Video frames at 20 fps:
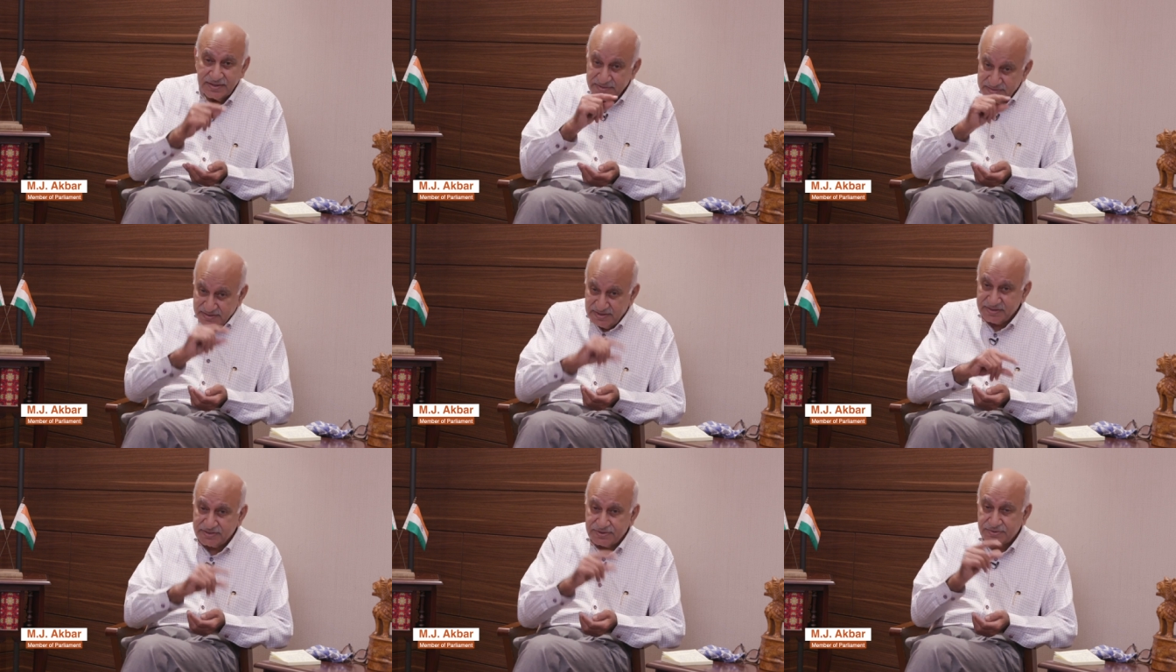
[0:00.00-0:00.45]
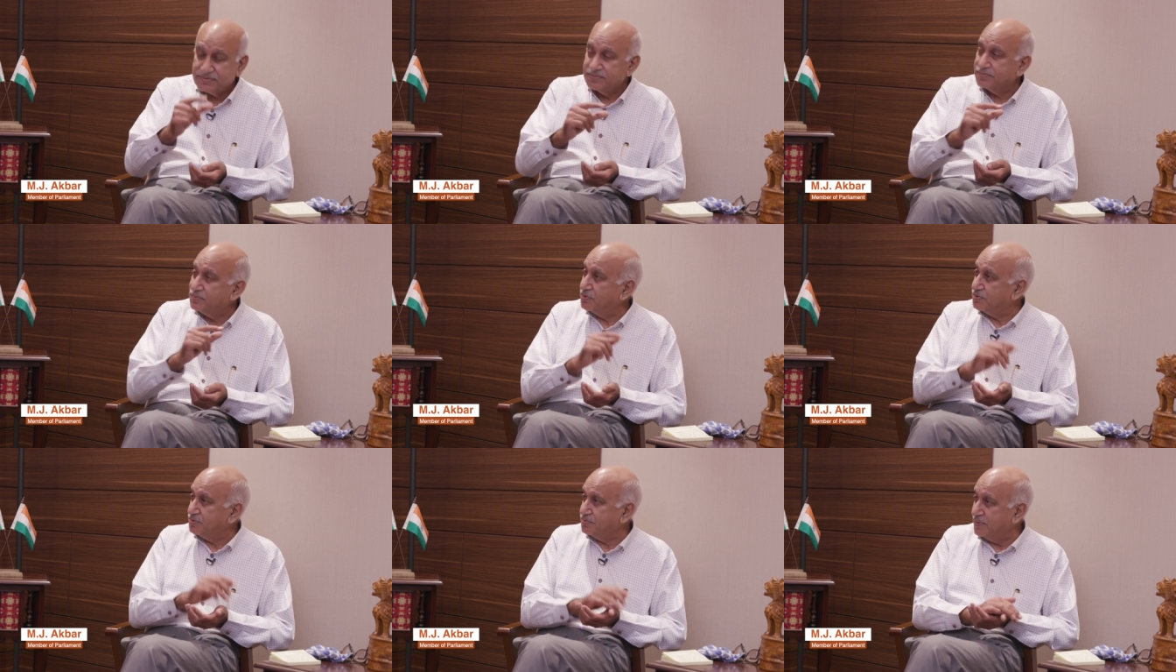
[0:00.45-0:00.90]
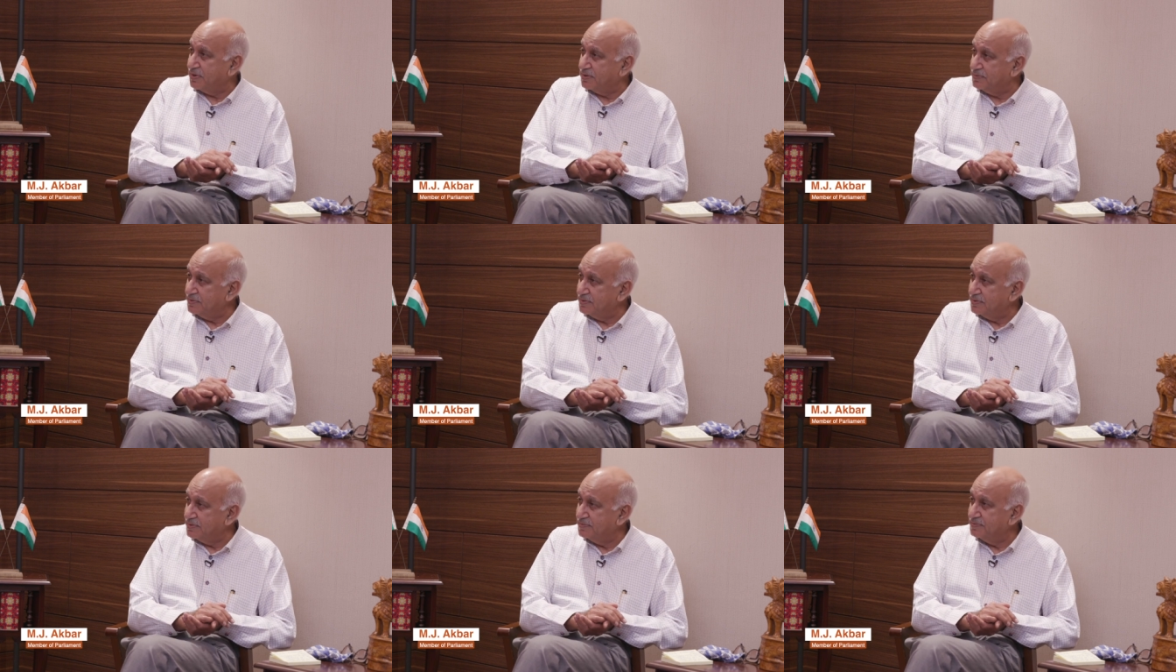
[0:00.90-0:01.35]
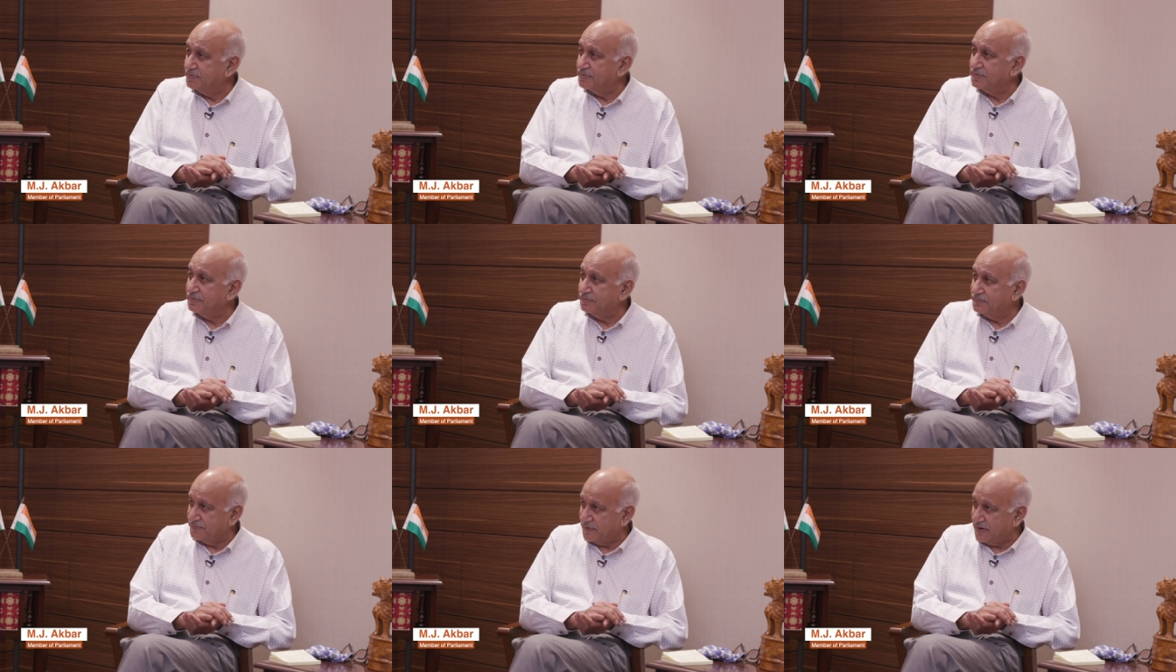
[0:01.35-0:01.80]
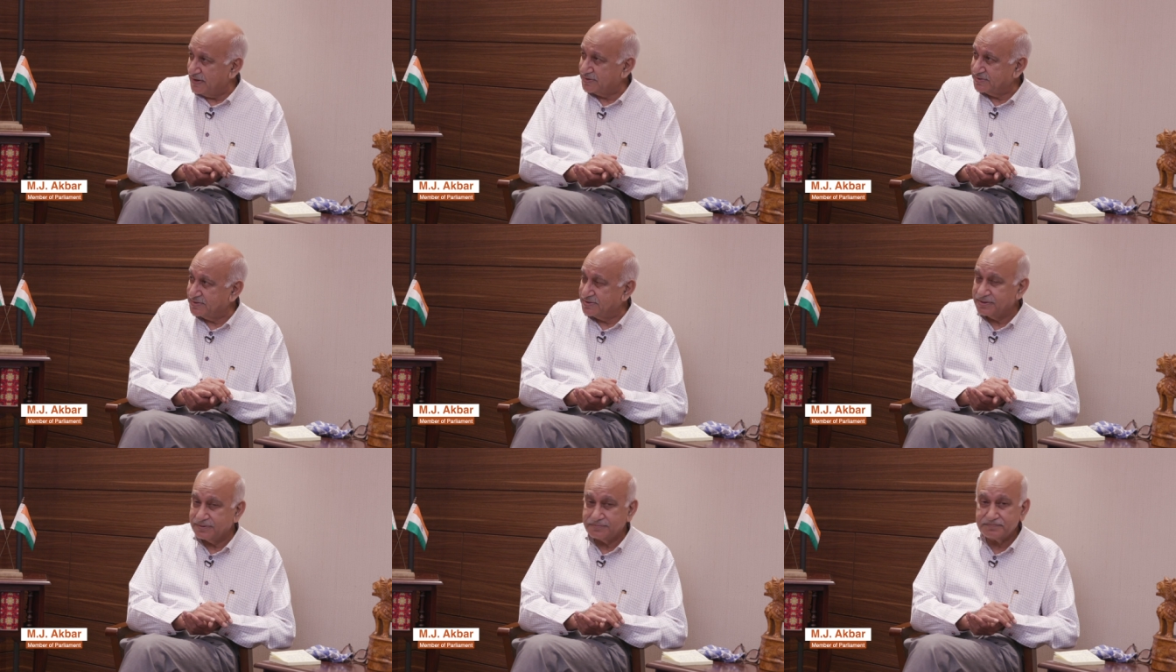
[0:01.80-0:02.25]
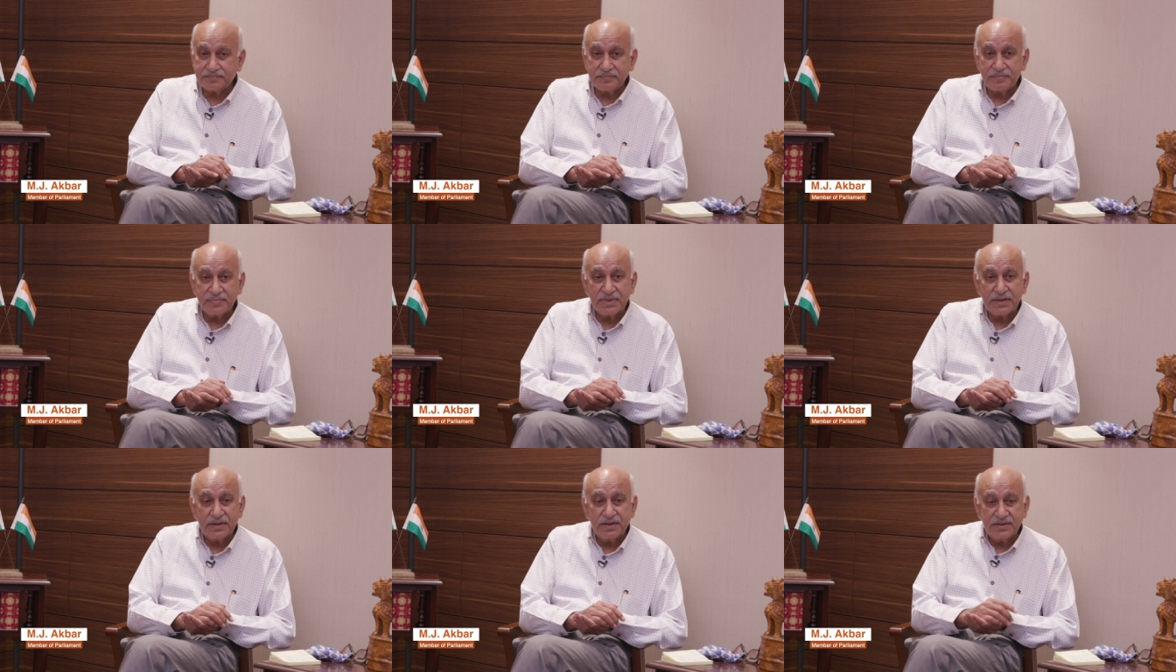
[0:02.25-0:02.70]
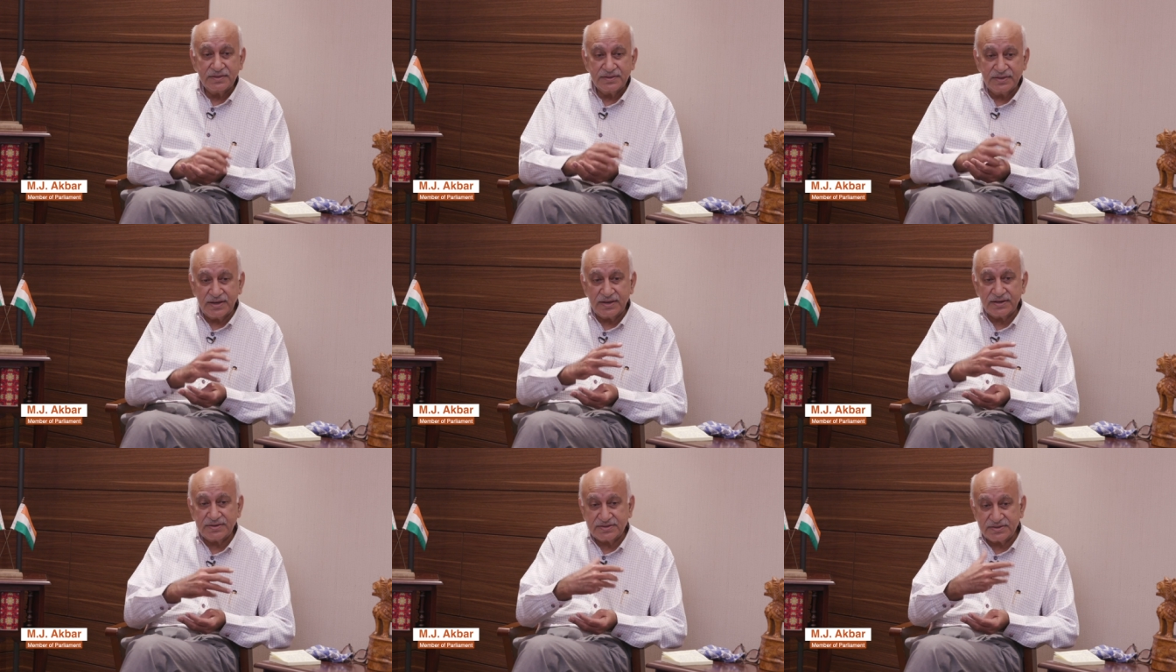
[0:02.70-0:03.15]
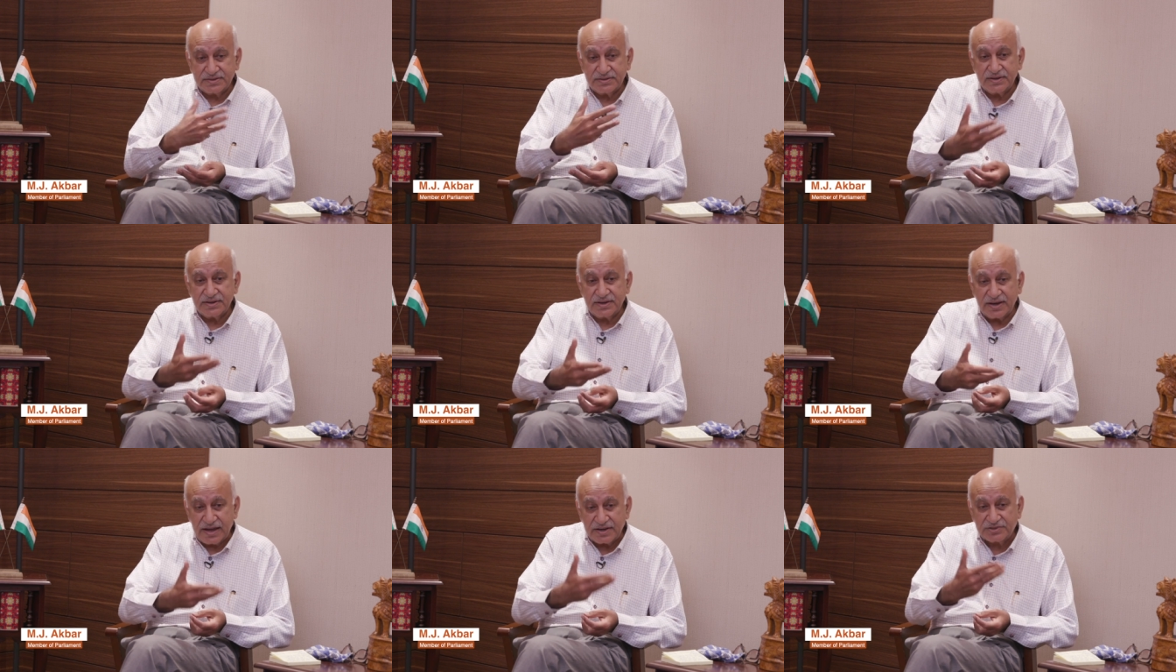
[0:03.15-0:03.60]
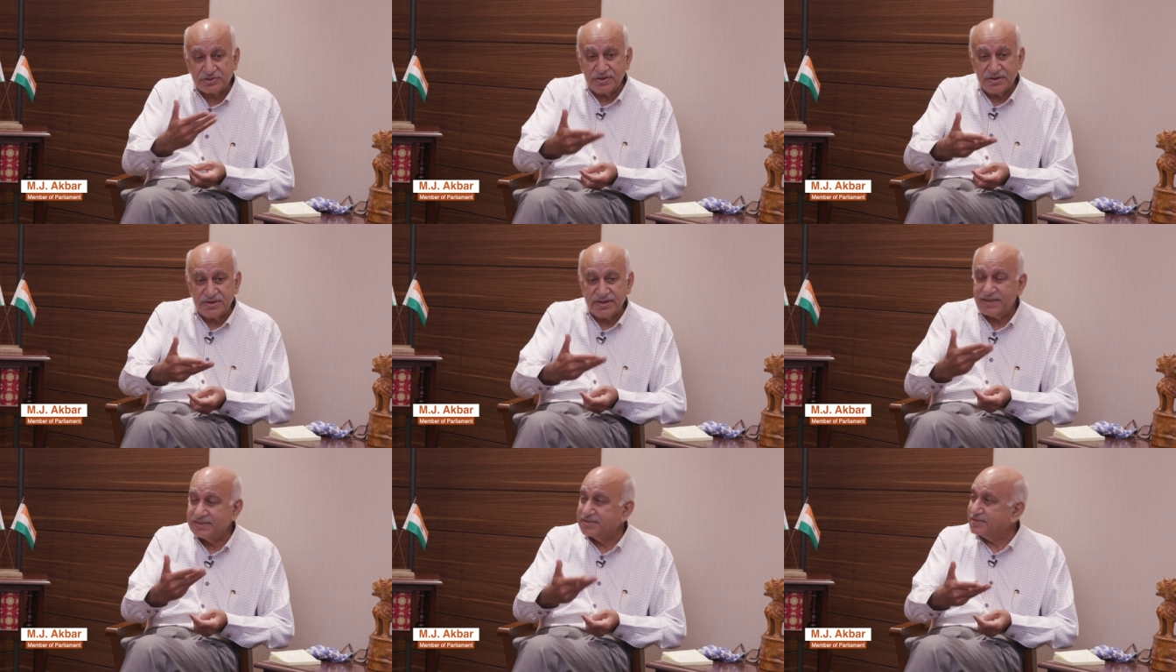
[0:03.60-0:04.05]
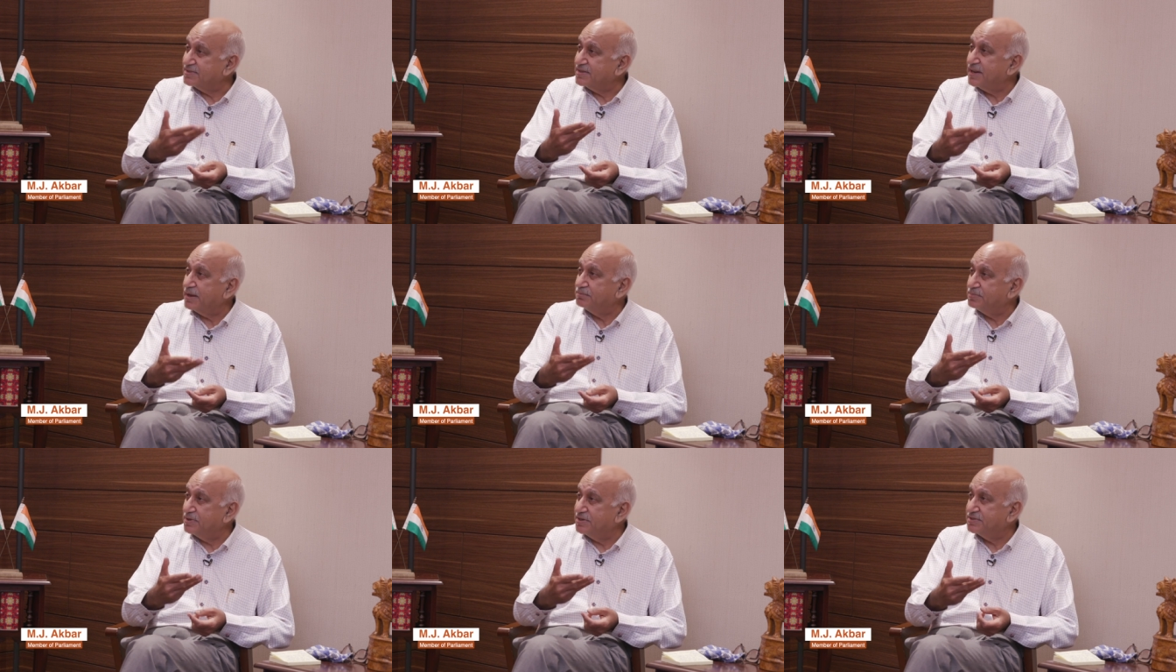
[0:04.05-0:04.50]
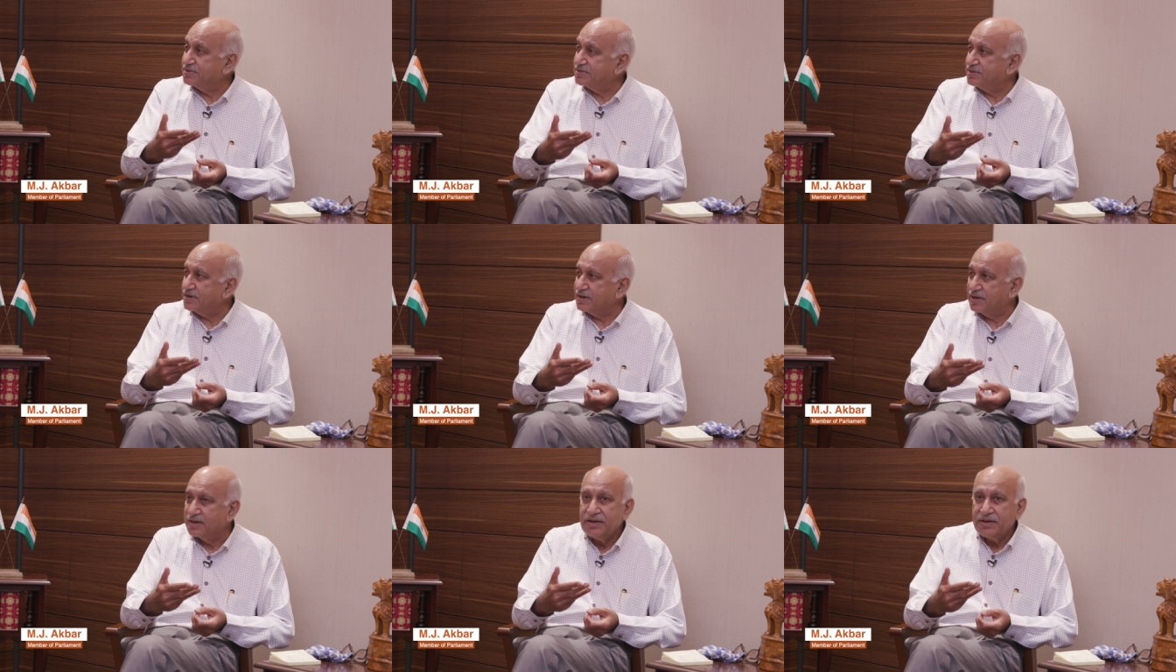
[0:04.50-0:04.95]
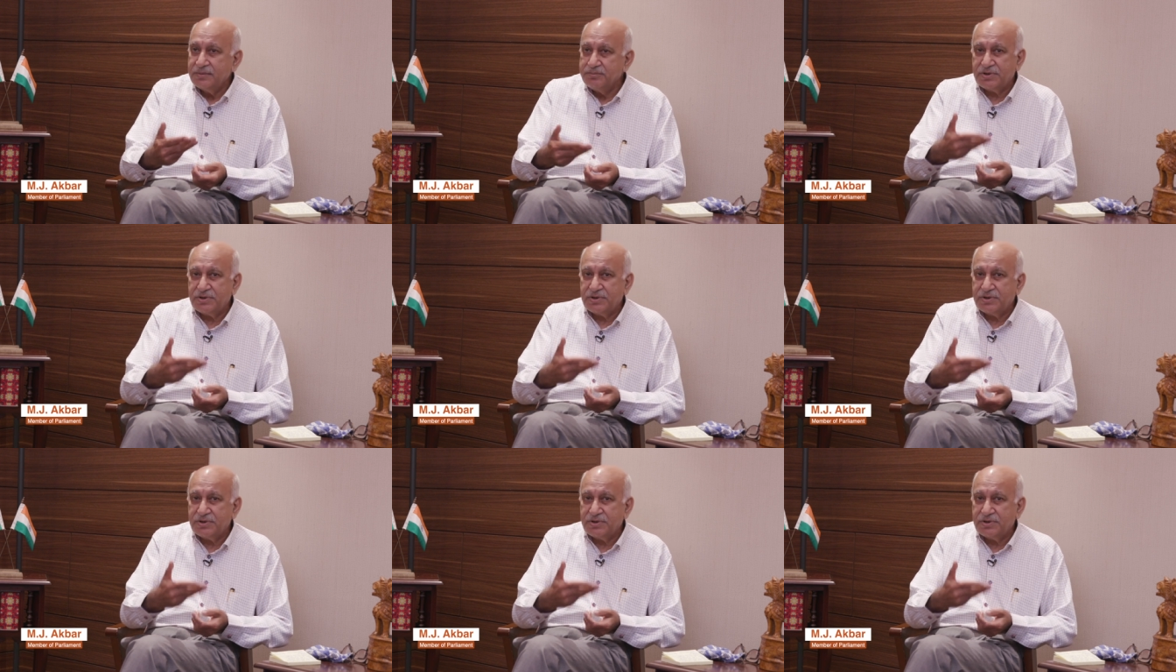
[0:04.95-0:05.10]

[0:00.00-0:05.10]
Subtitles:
This was one factor that actually established Jinnah.